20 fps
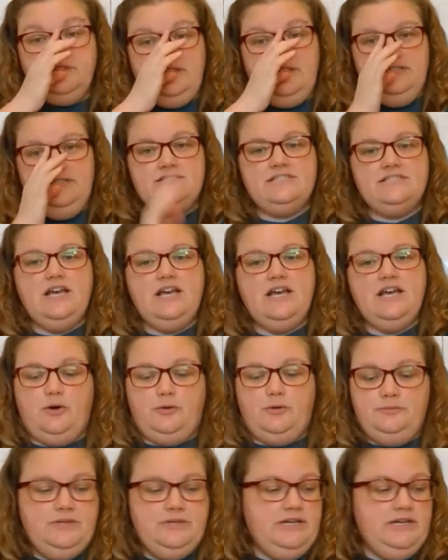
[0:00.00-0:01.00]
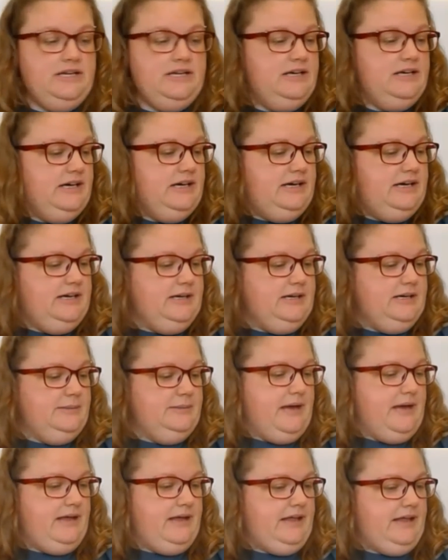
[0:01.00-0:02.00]
So
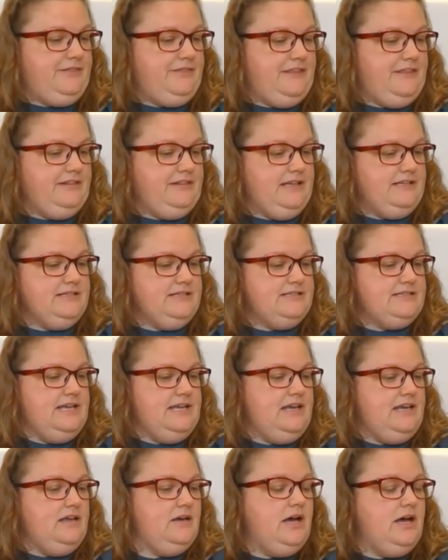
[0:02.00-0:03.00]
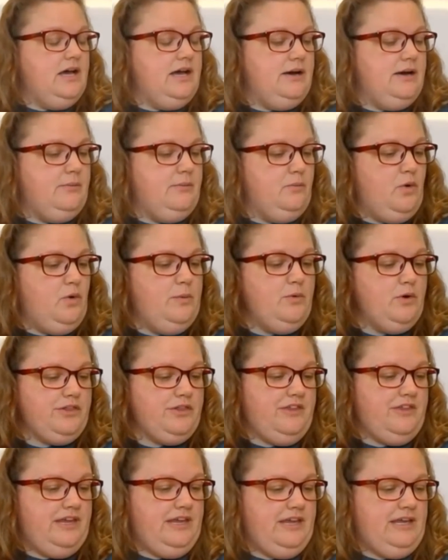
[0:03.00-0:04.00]
I think that's it. One more
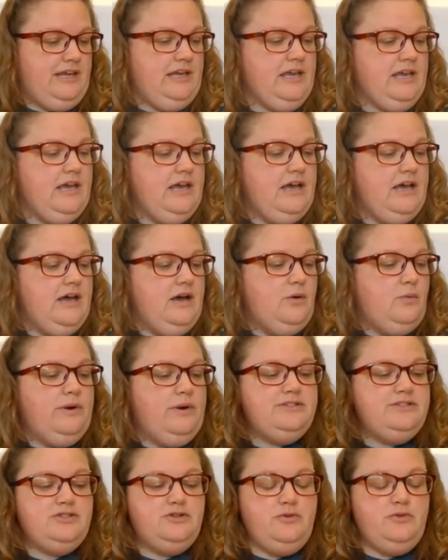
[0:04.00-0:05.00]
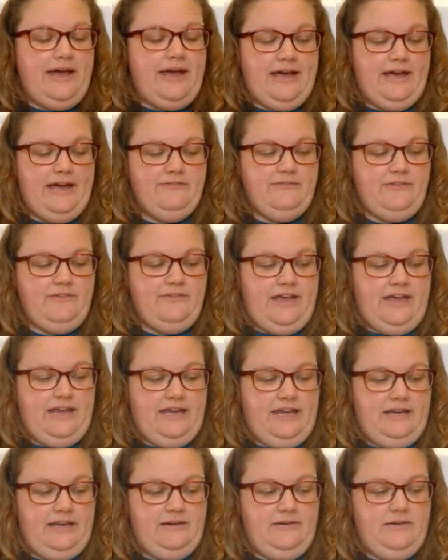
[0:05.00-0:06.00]
thing. We do have
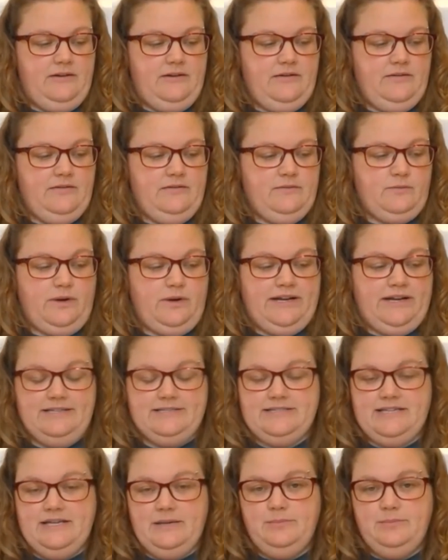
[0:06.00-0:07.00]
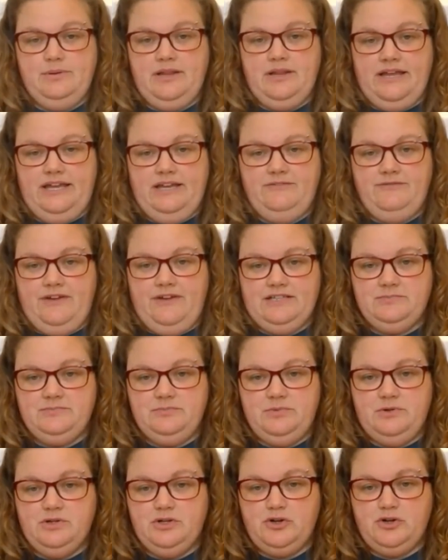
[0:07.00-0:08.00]
a Ready, Set, Play
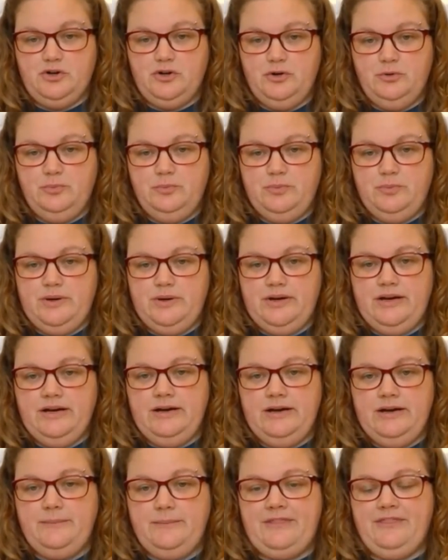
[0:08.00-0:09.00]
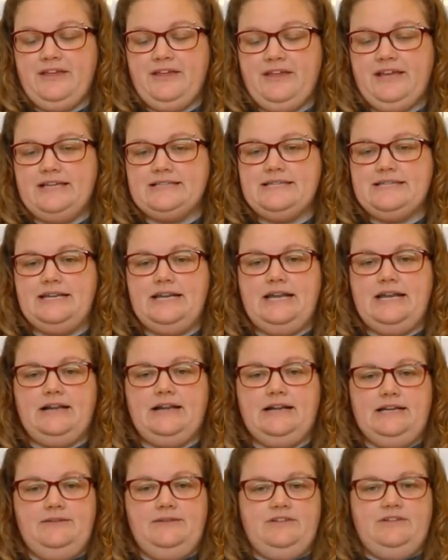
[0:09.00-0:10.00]
Facebook group. I think I sent out an
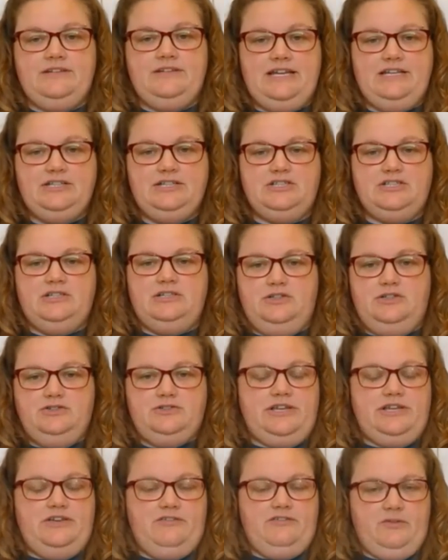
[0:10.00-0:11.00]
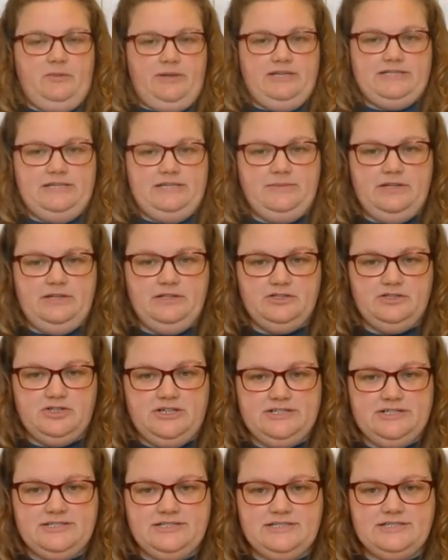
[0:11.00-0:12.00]
invitation using everybody's email
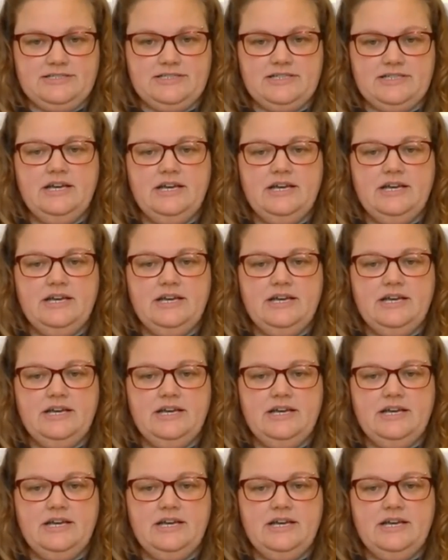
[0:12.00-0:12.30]
addresses